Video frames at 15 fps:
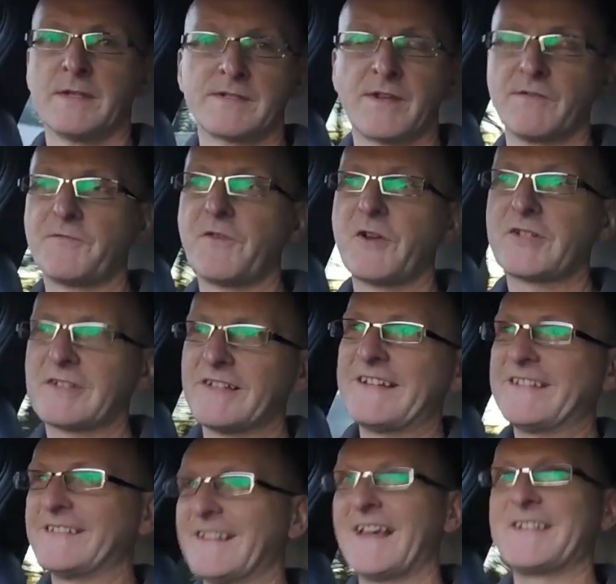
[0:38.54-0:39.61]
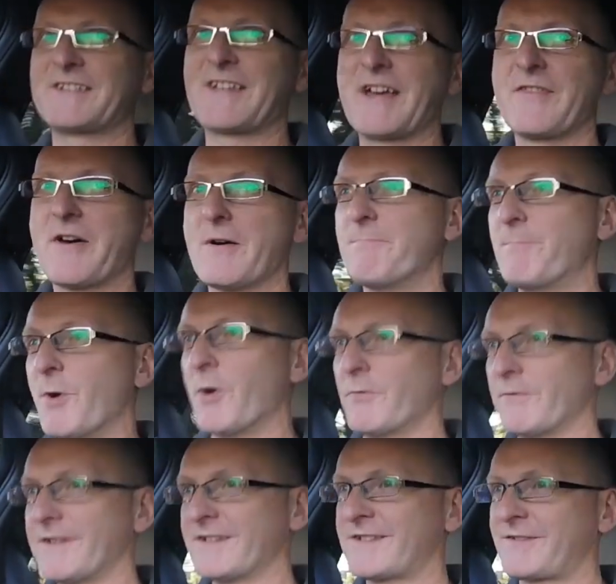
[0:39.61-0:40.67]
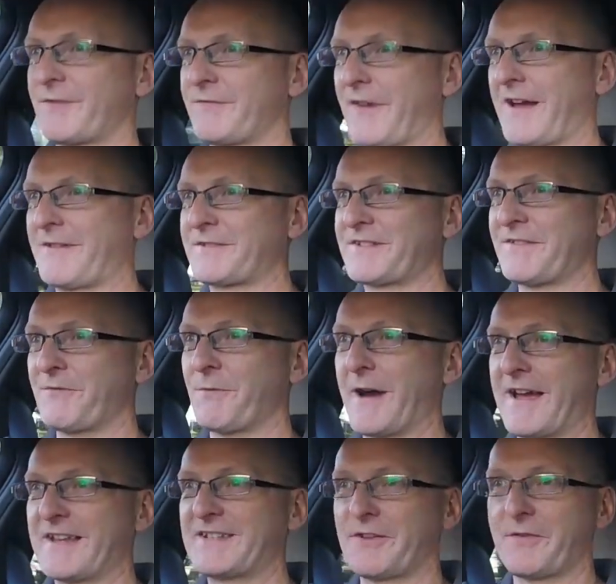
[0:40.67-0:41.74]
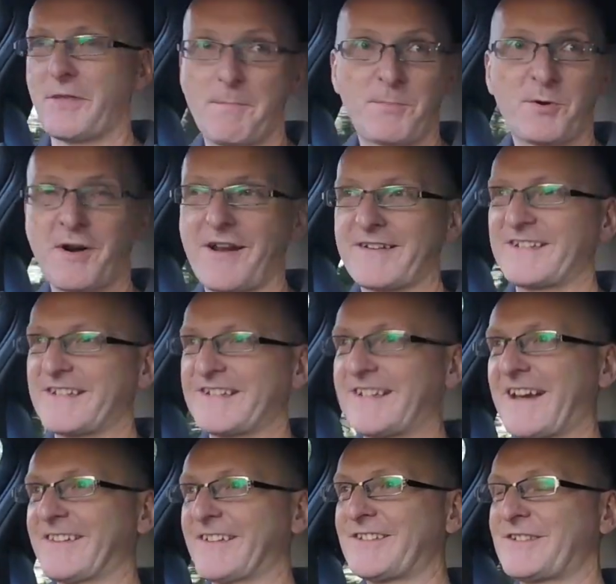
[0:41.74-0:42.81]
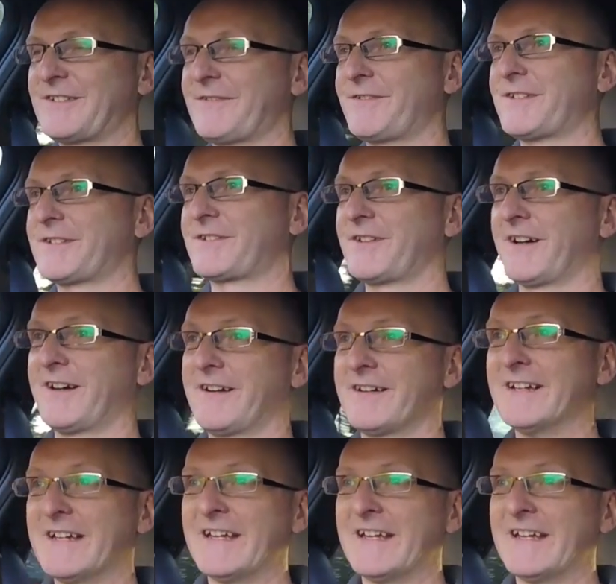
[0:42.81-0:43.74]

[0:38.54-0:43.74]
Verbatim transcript: So firstly, let's get the boring stuff out of the way. So the practicality of this car.